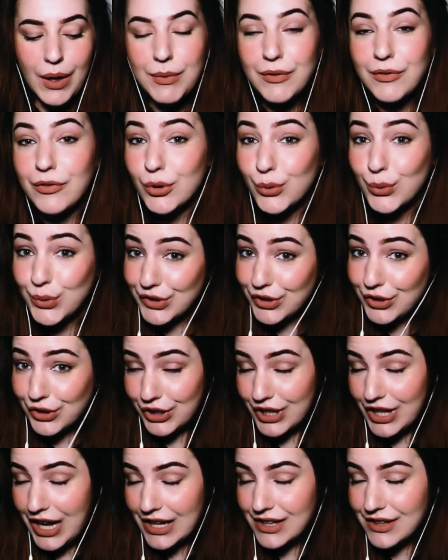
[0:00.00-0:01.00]
Before we
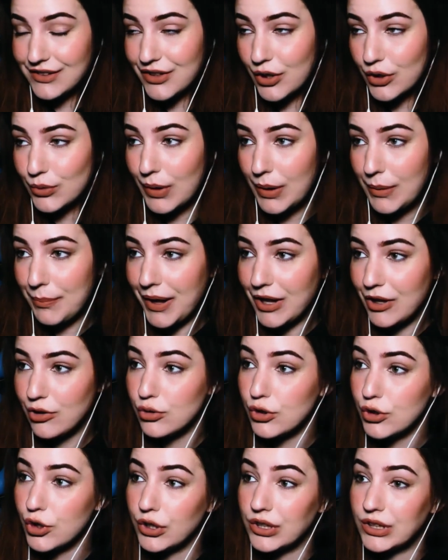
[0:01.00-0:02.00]
start, guys, on my
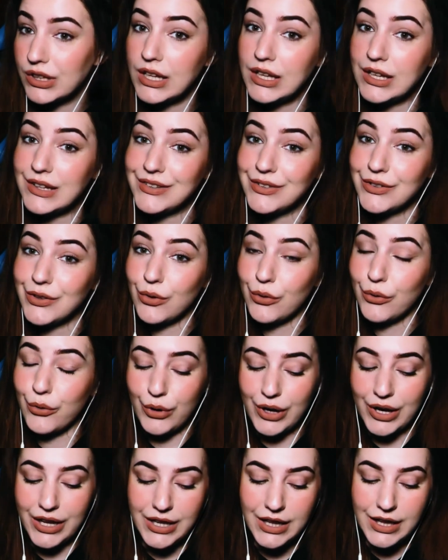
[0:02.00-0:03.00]
Patreon is
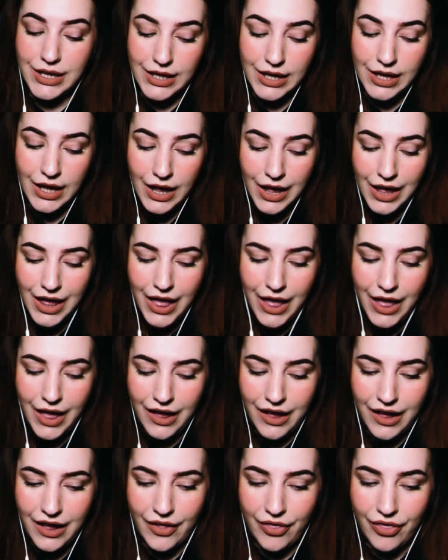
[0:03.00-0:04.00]
already
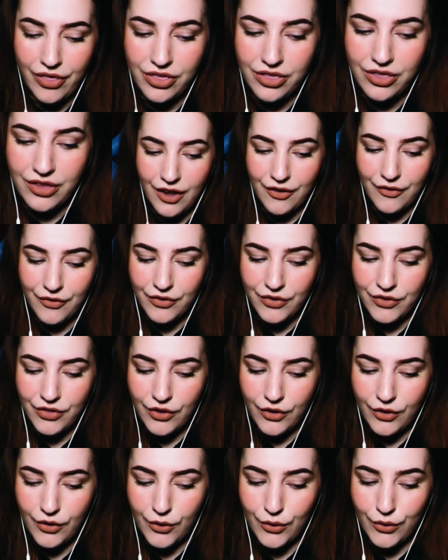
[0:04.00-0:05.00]
a Death
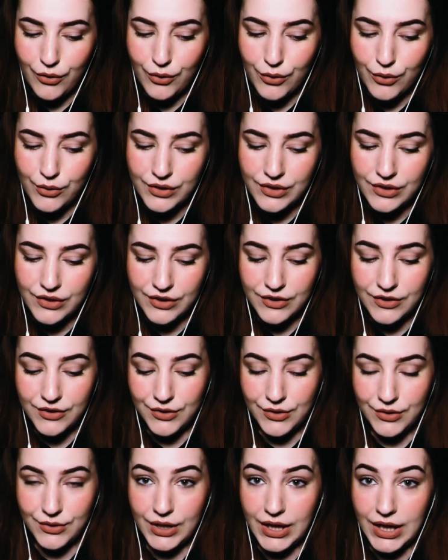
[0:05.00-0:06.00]
Note
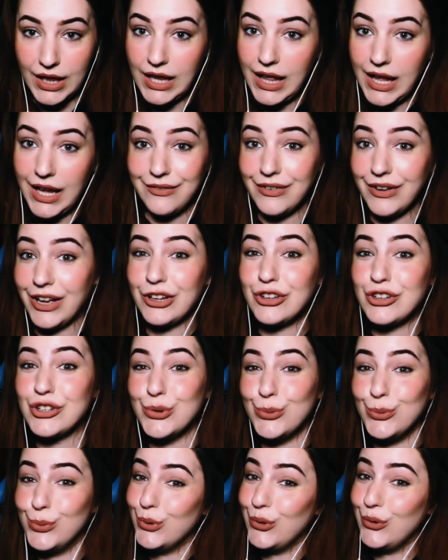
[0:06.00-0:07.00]
live
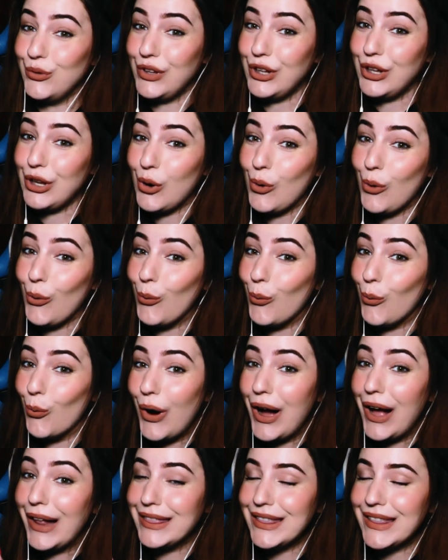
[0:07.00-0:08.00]
action movie
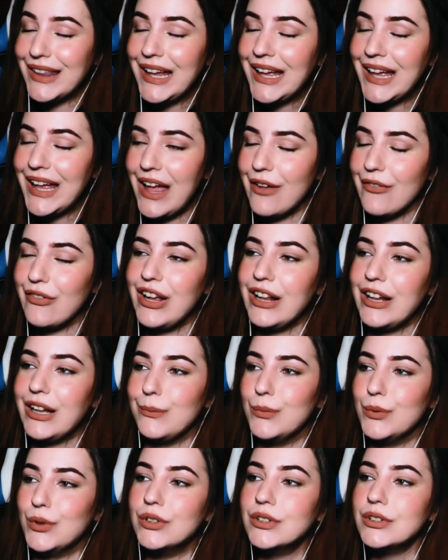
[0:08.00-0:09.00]
1
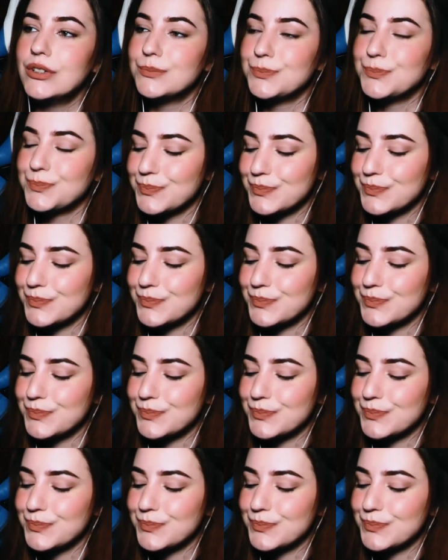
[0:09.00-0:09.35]
available,